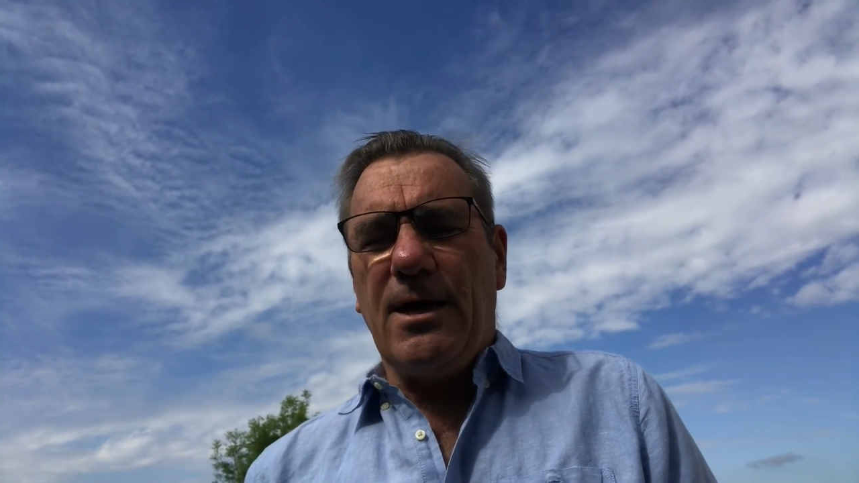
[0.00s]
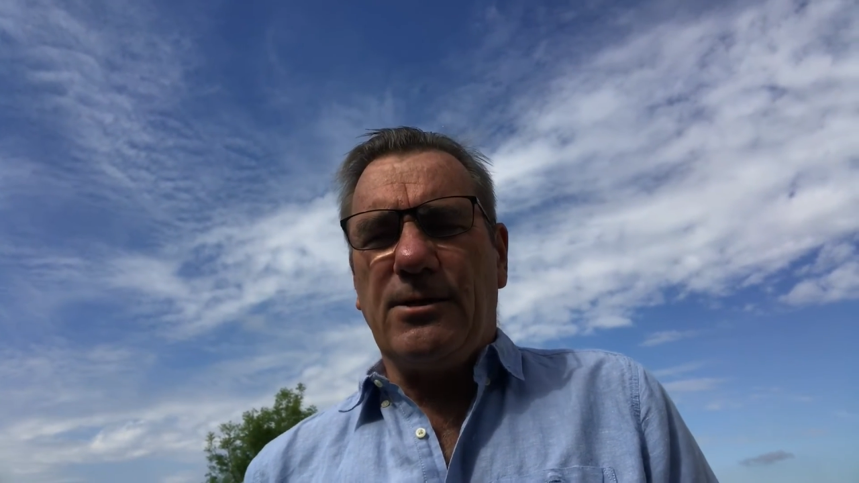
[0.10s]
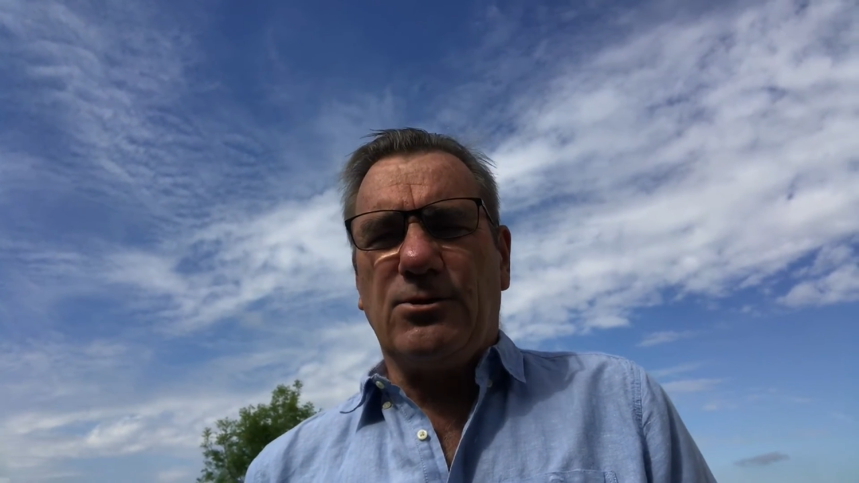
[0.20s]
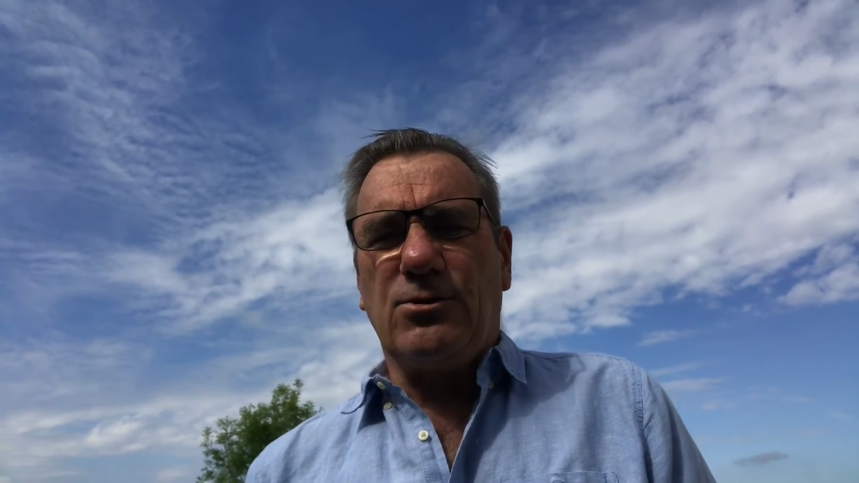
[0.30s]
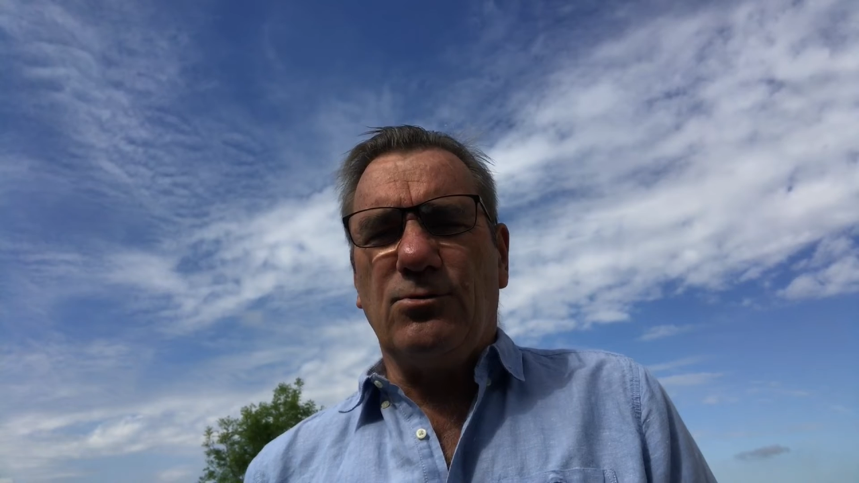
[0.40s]

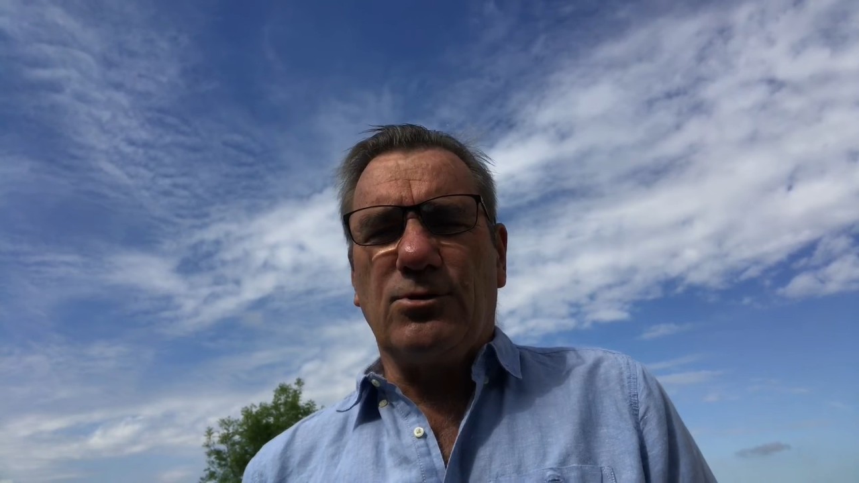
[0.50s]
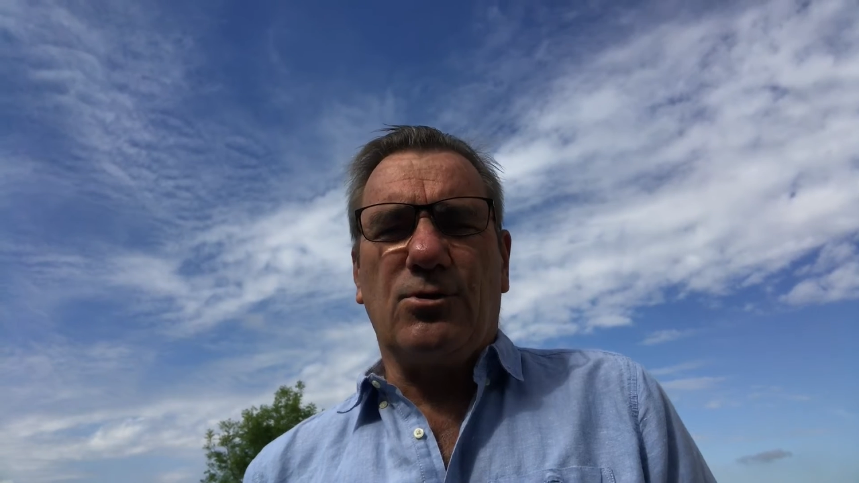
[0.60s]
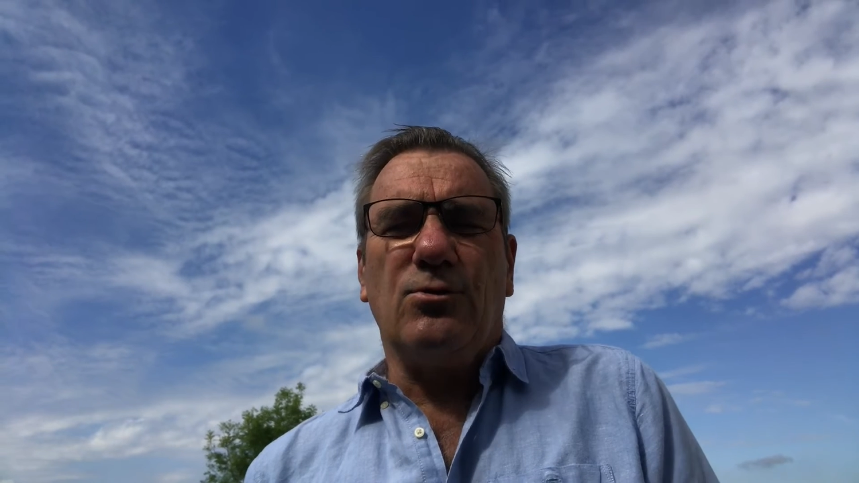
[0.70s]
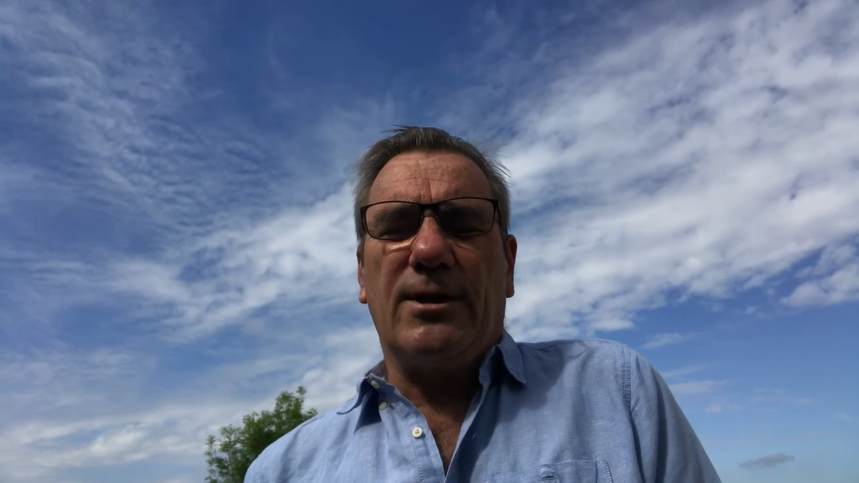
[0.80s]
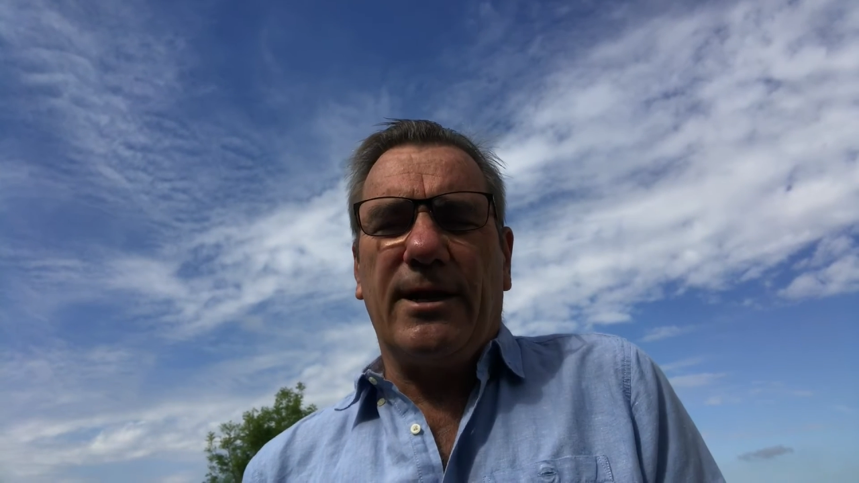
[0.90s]
ensures
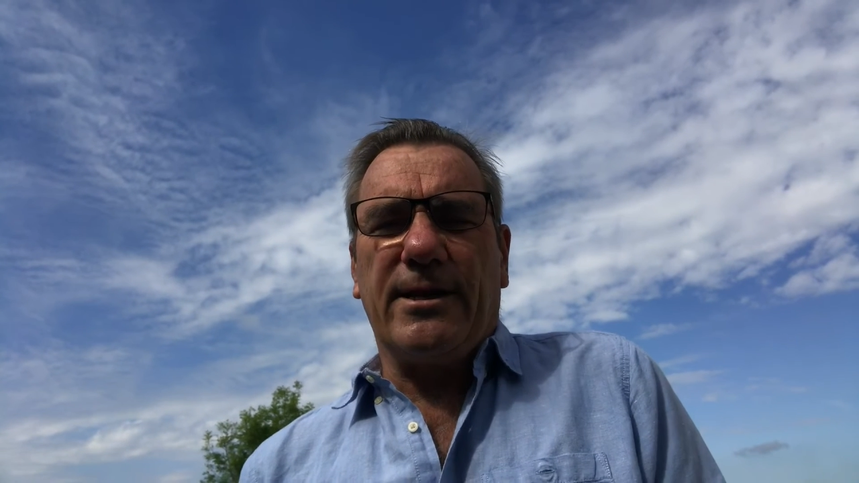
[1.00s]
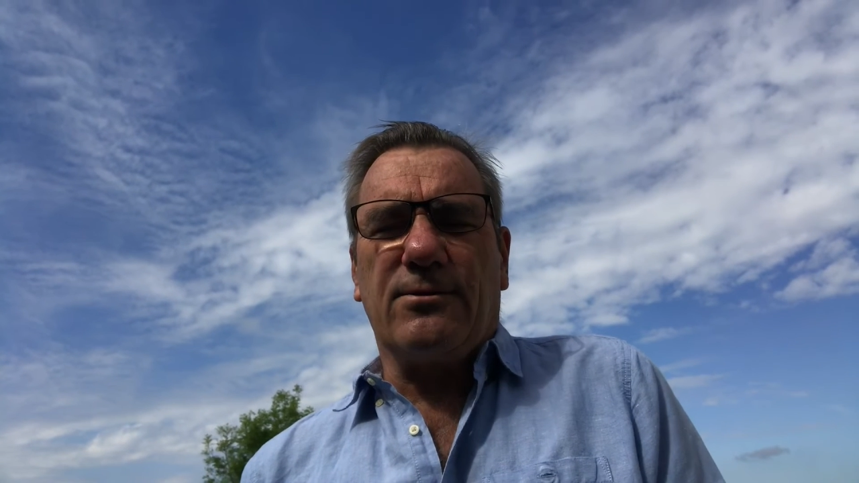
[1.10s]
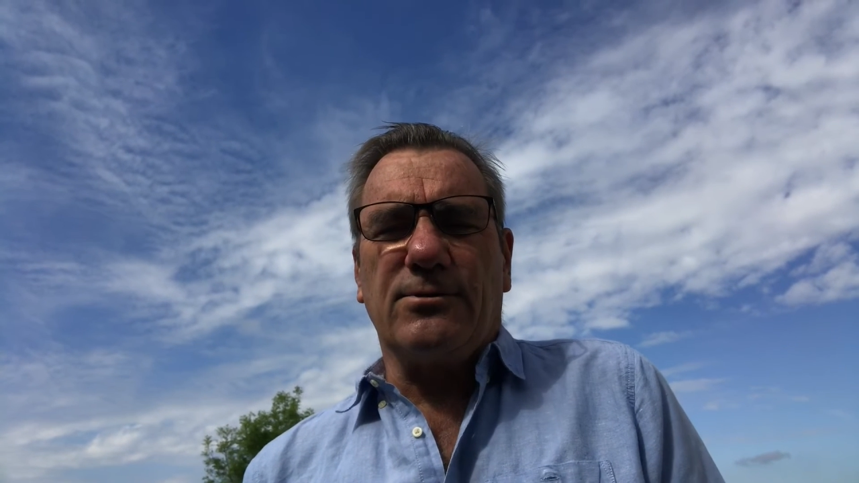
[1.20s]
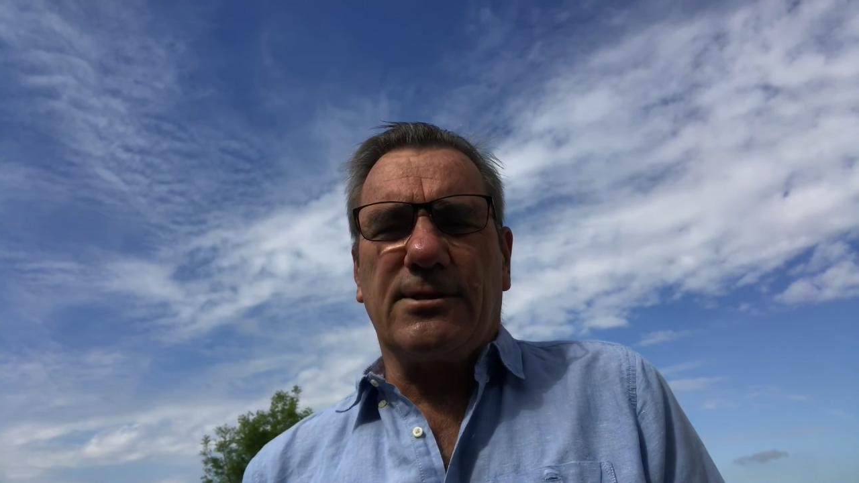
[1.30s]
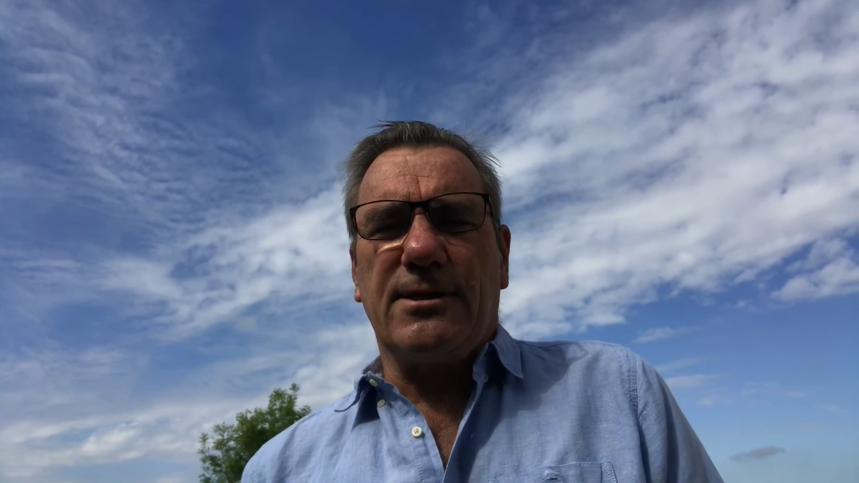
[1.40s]
good
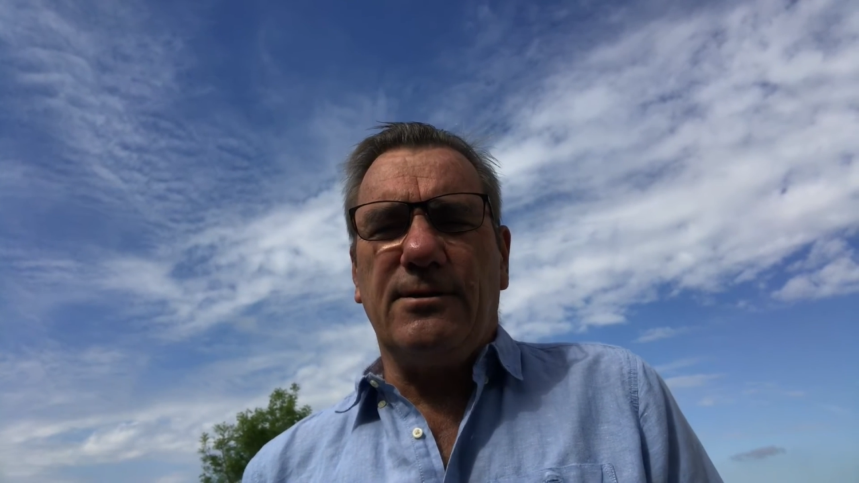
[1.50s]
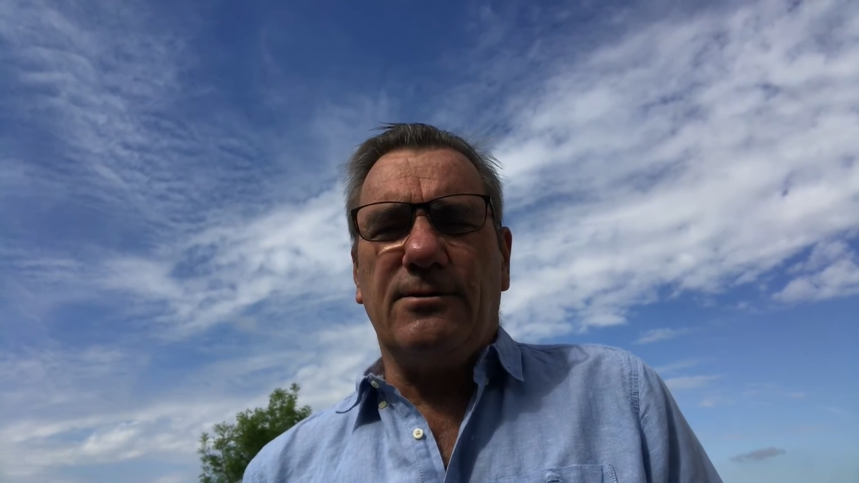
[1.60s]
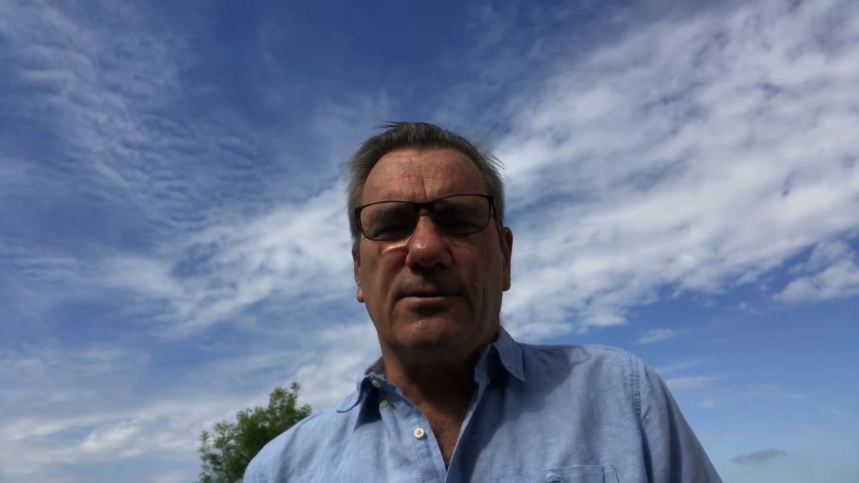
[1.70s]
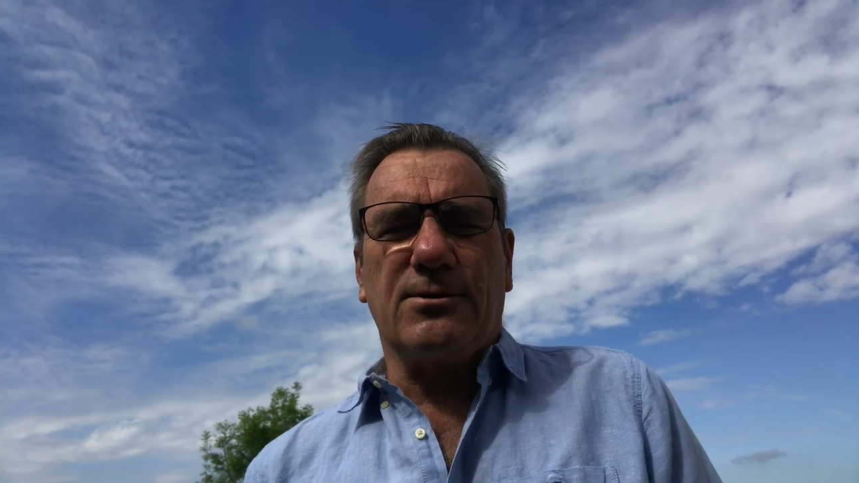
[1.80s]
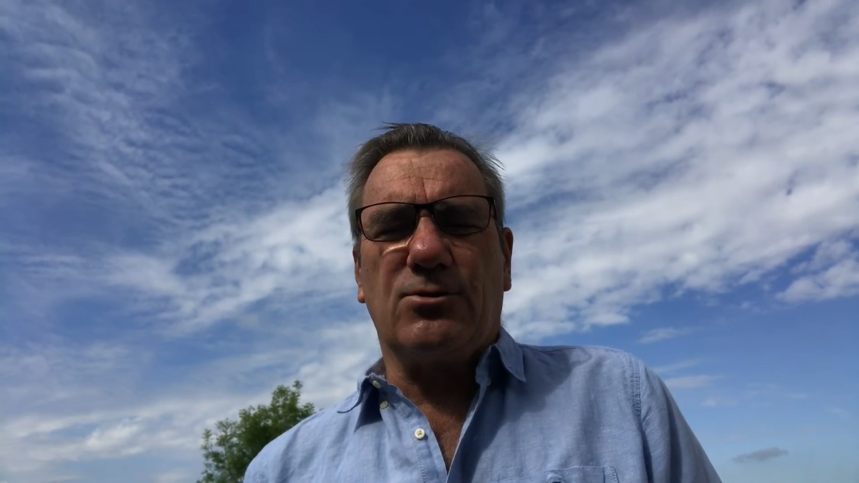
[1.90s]
clinical skills,